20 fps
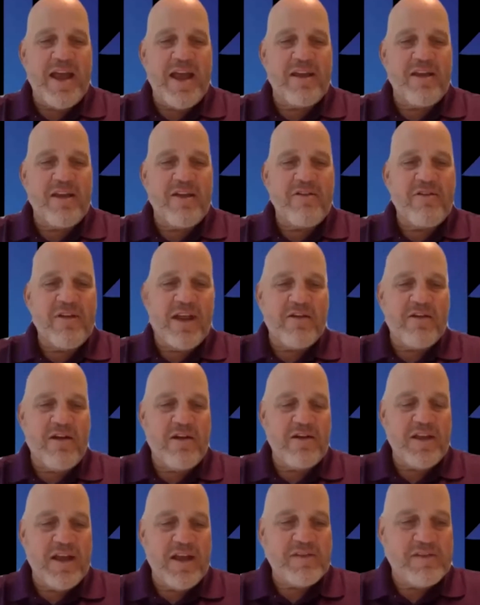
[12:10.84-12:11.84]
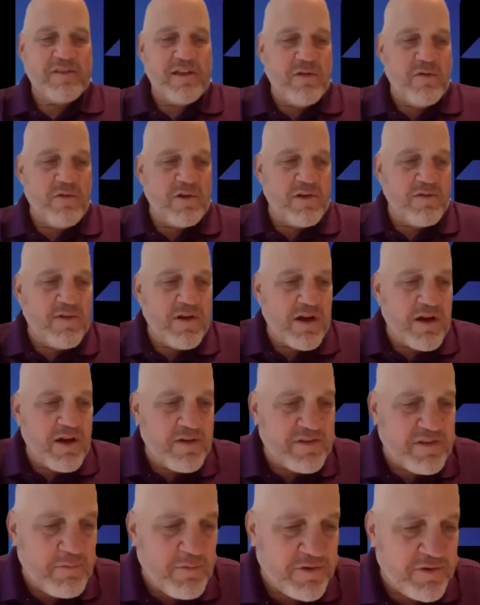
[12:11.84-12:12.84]
a great call yesterday, one of our
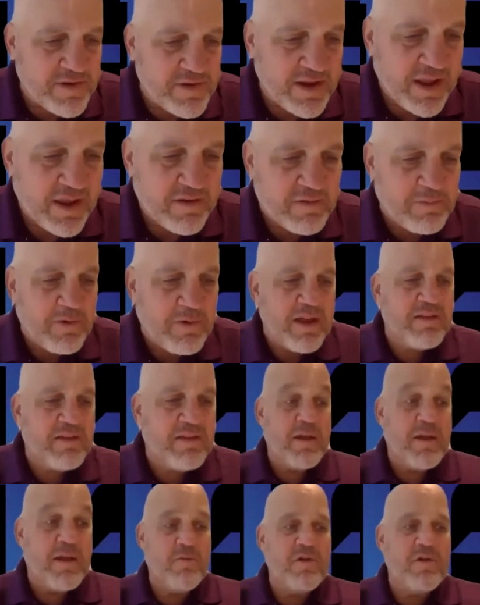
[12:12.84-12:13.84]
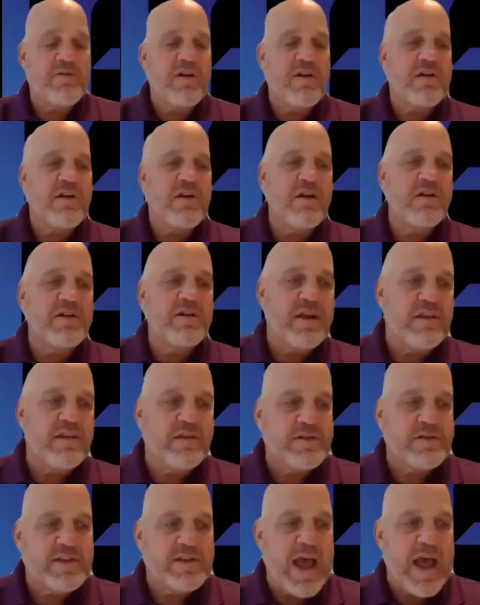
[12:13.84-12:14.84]
customers, and he explained to me at one of our car
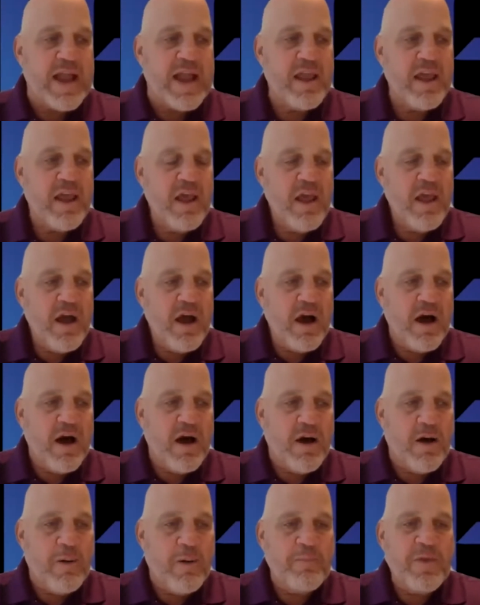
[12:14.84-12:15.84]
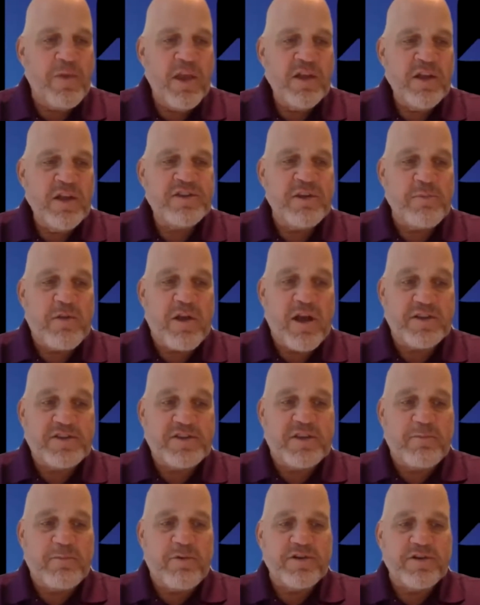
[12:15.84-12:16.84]
dealers that some
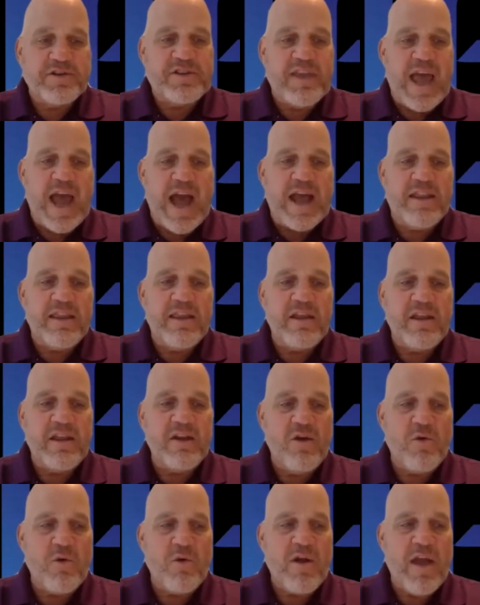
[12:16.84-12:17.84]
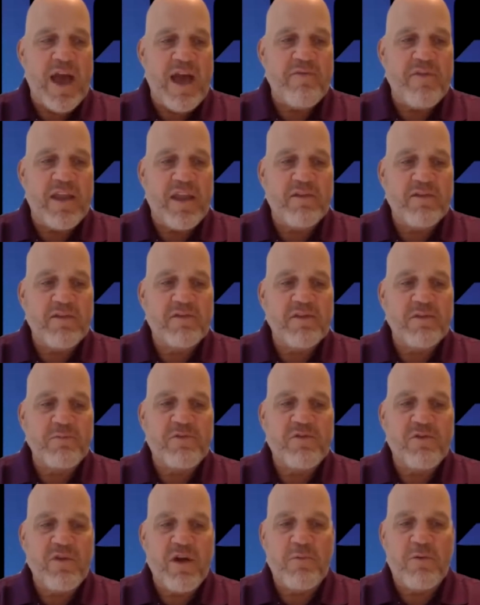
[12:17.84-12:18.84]
customers that were having some
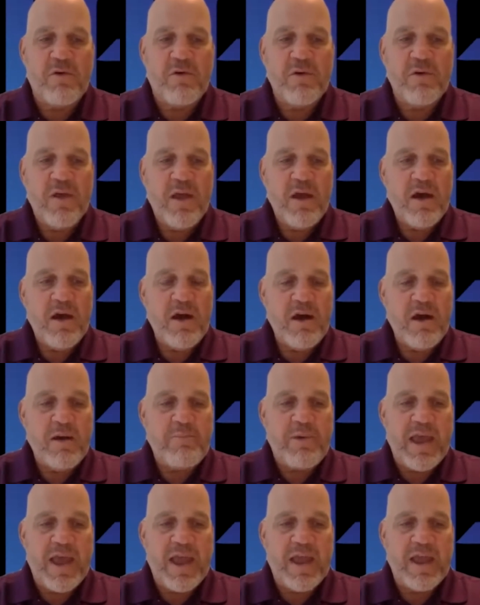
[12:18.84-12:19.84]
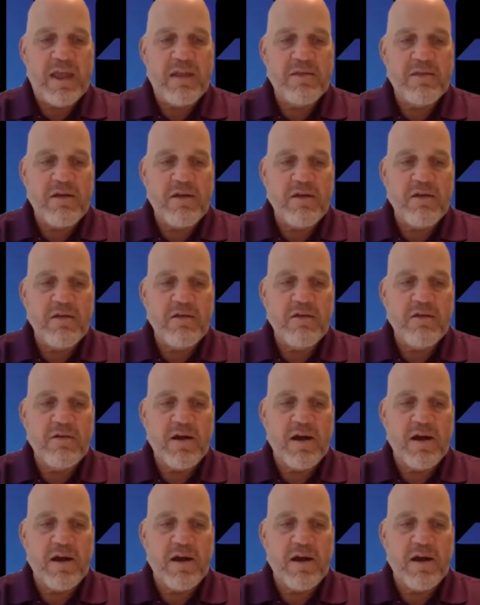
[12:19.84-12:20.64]
trouble paying their